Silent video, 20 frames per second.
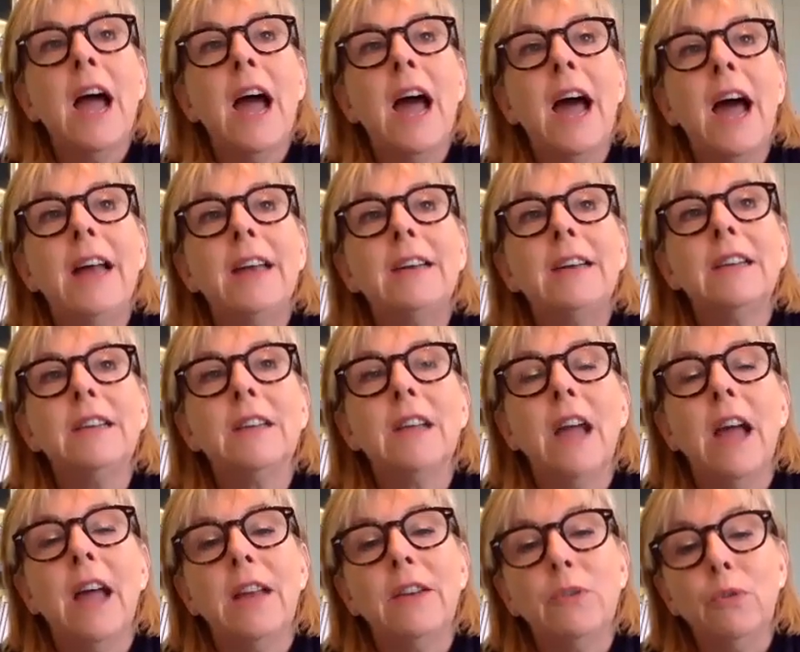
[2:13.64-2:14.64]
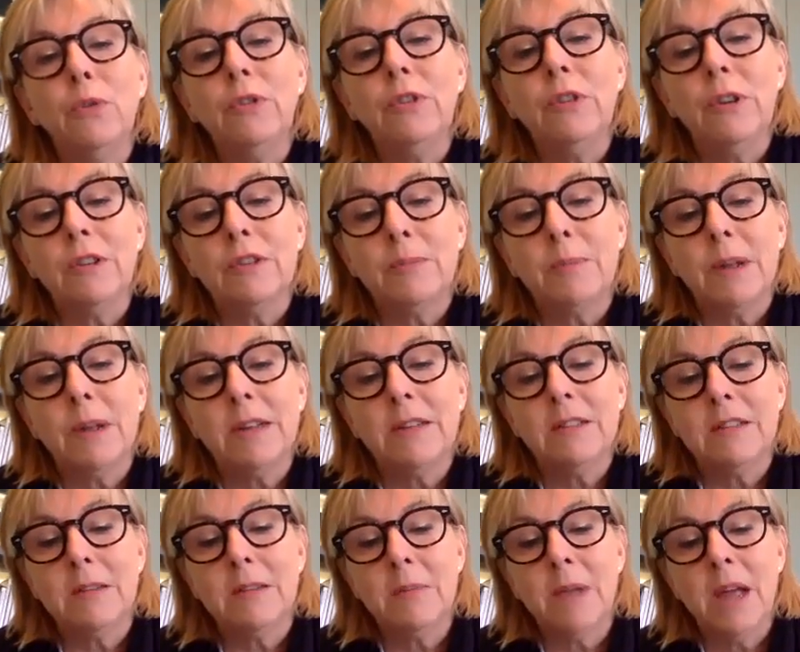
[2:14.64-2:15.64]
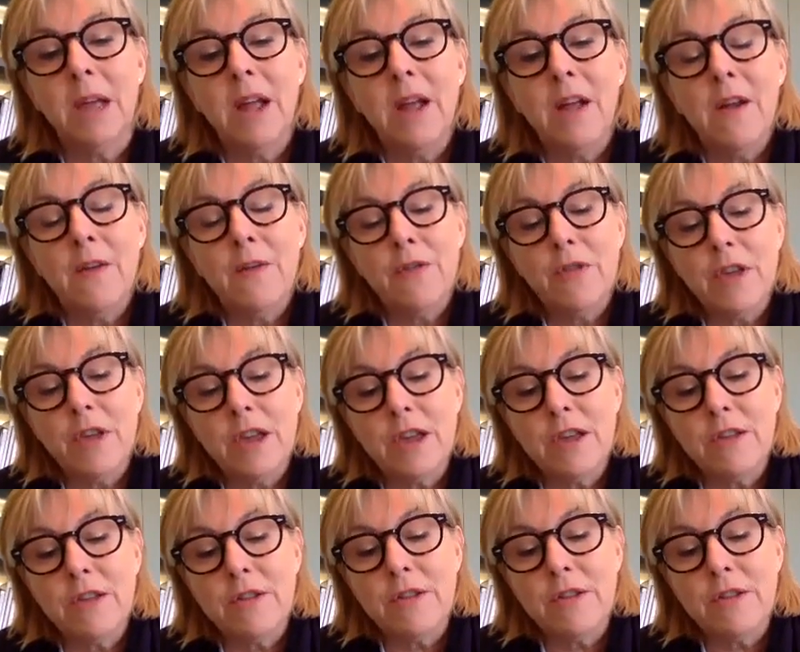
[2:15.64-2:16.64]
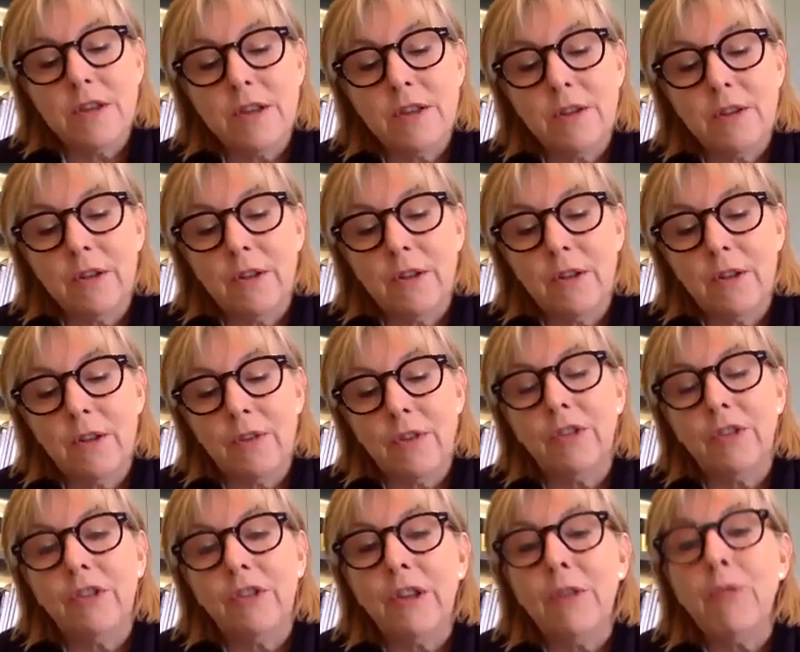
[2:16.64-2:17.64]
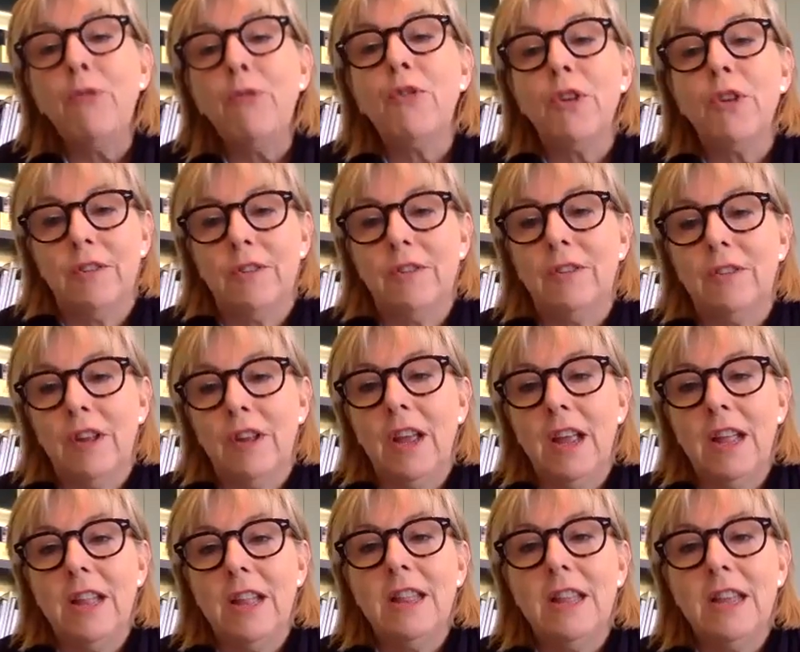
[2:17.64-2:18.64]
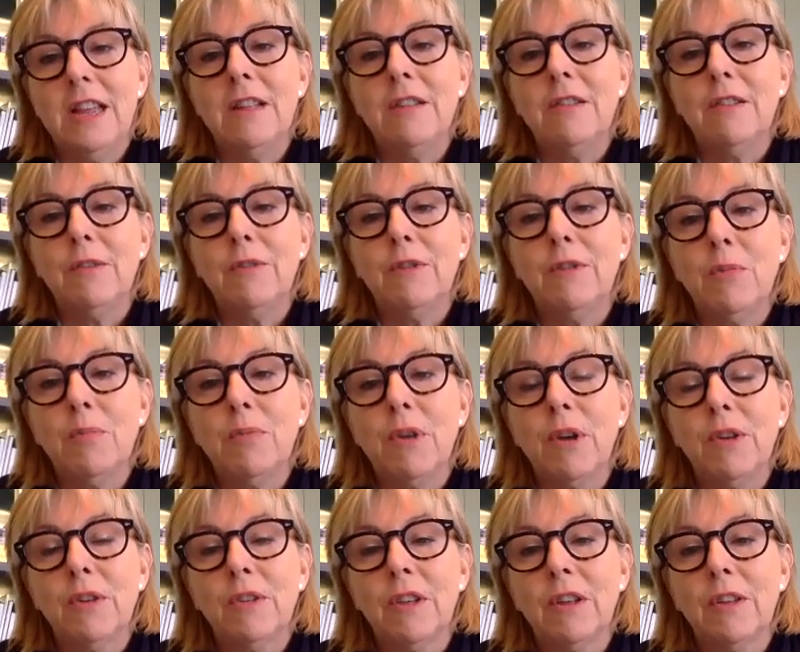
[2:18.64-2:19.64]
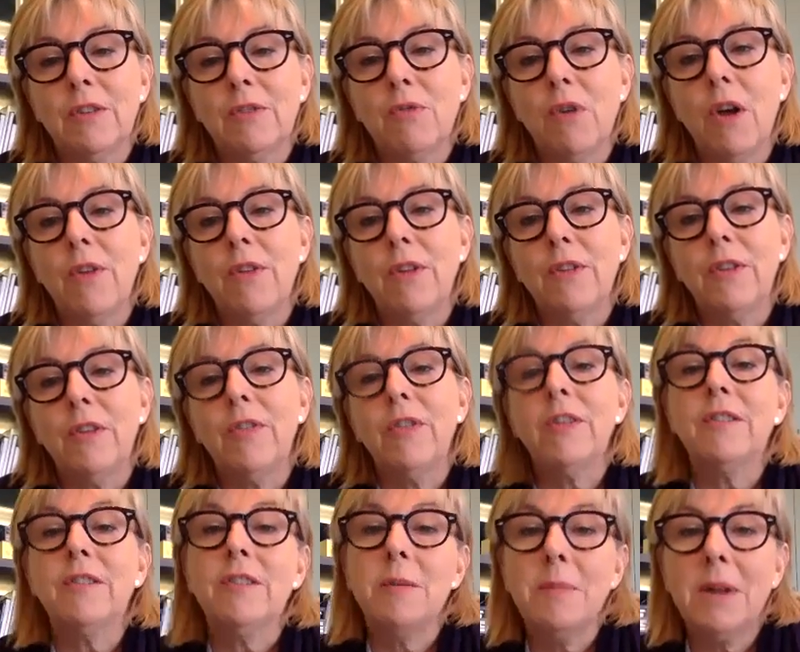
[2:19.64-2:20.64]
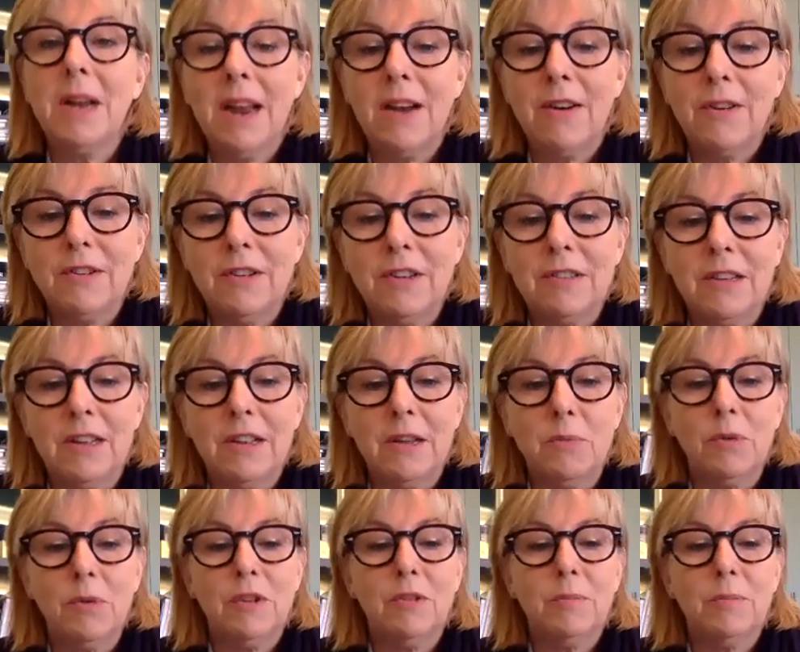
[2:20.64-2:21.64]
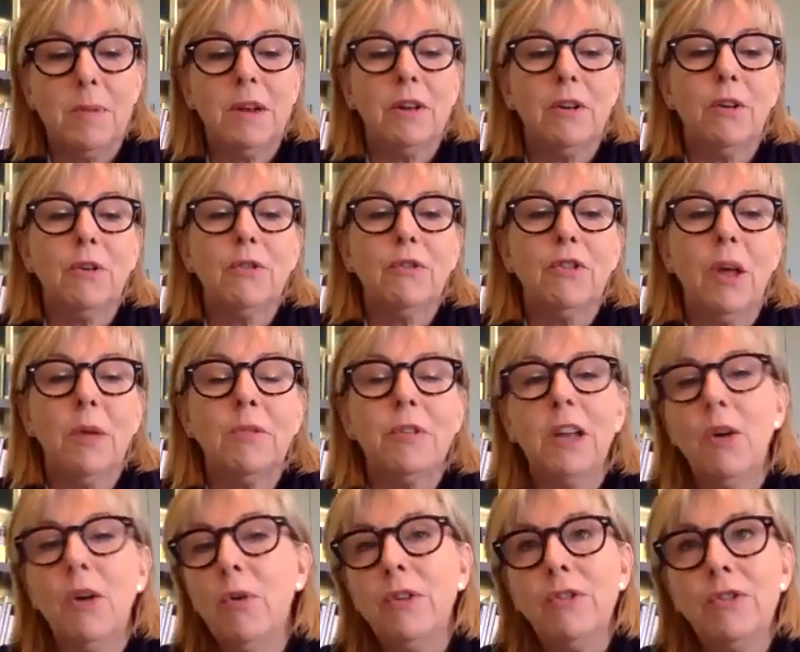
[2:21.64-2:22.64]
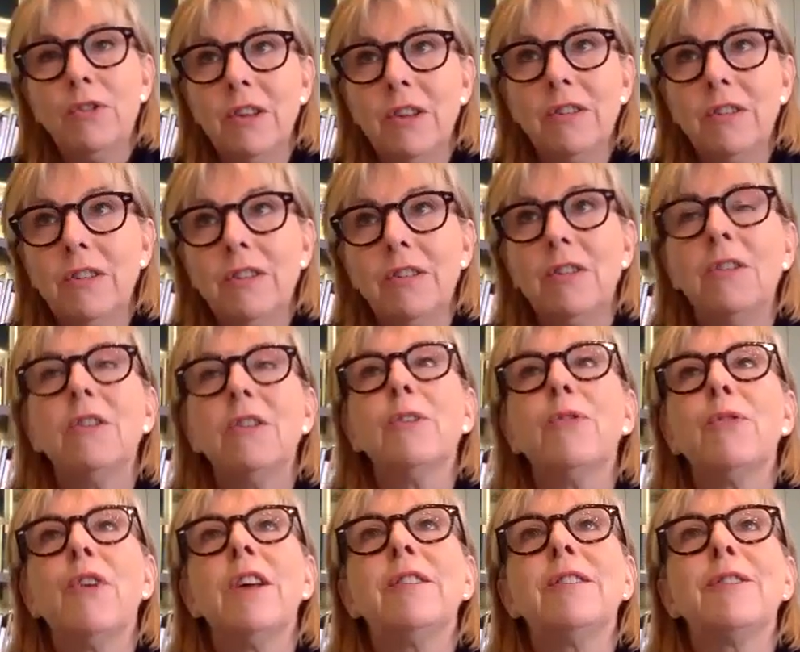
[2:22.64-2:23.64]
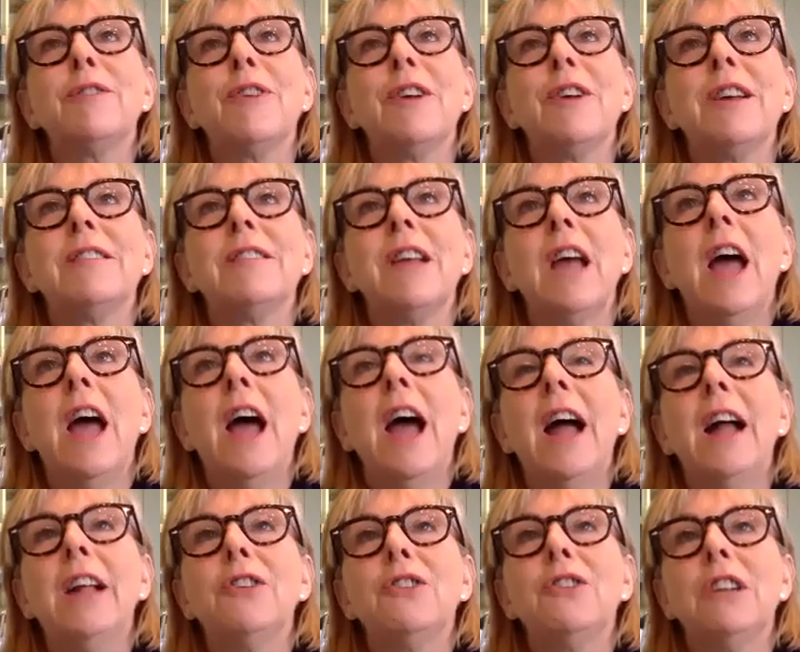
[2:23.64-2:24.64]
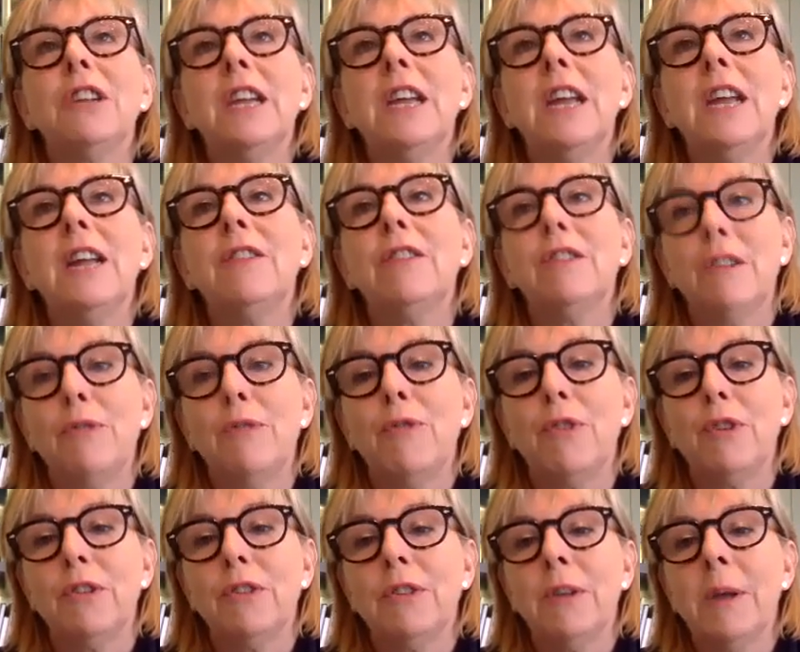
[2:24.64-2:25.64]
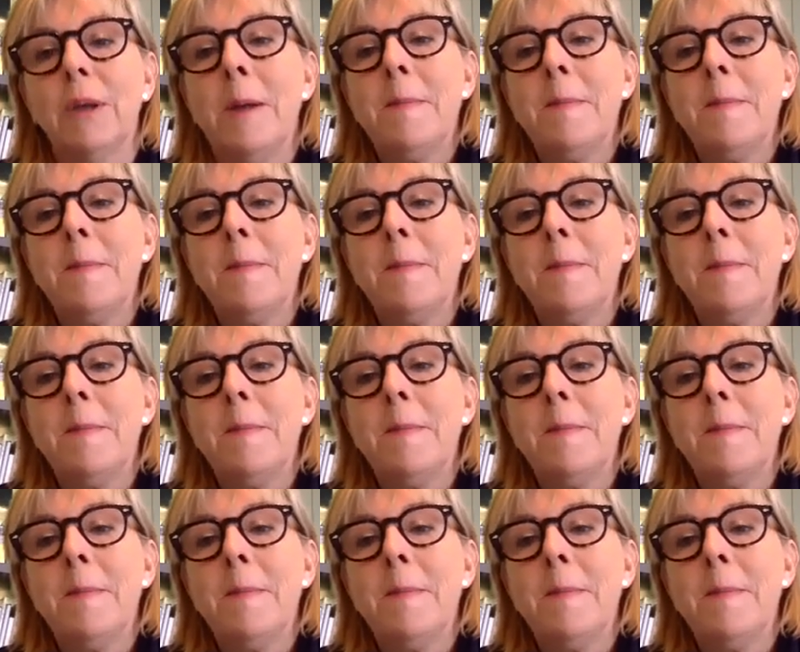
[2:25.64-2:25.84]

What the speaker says: and also explain to them the difference in the interview process rather than the similarities. I think we spend a lot of time saying, oh, it's just as good as face-to-face. Actually, it's different.